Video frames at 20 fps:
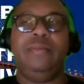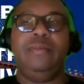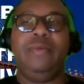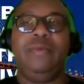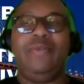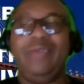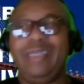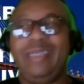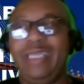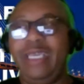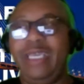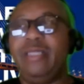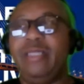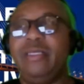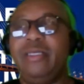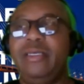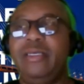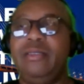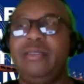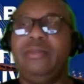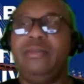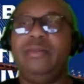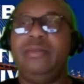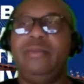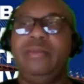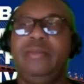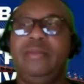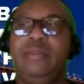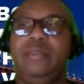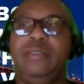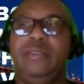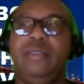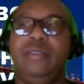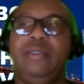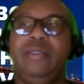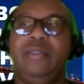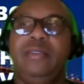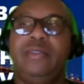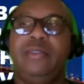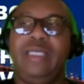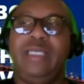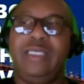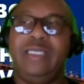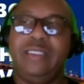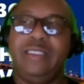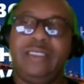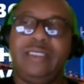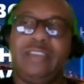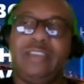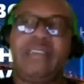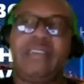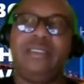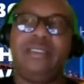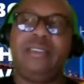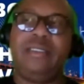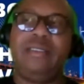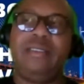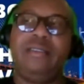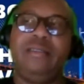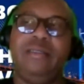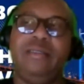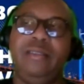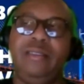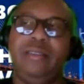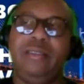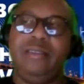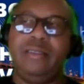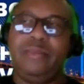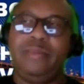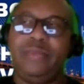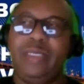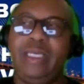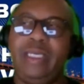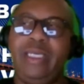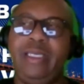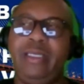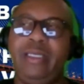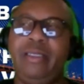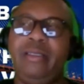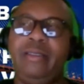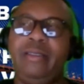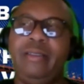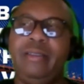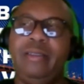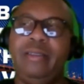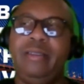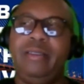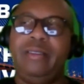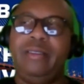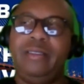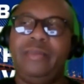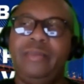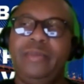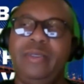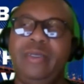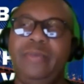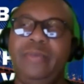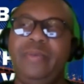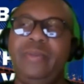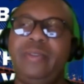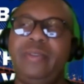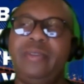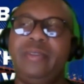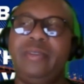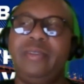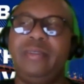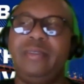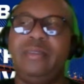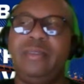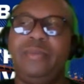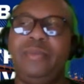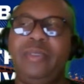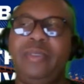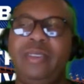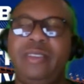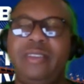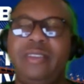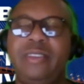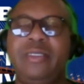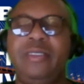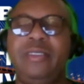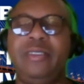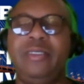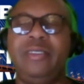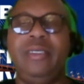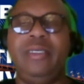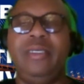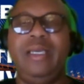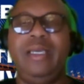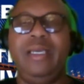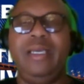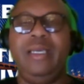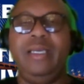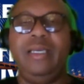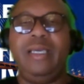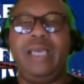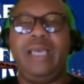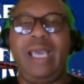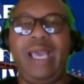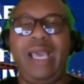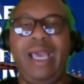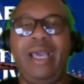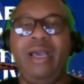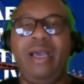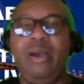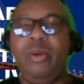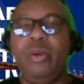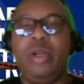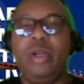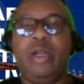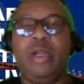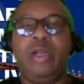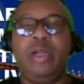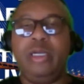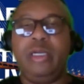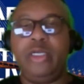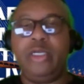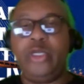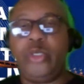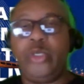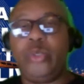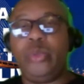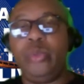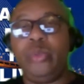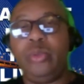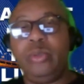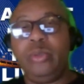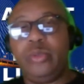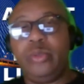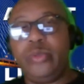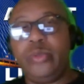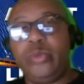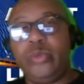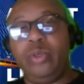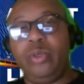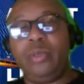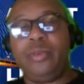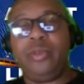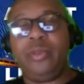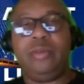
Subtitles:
But for now, though, transitioning, the pain, the purpose, the pleasure, our new normal.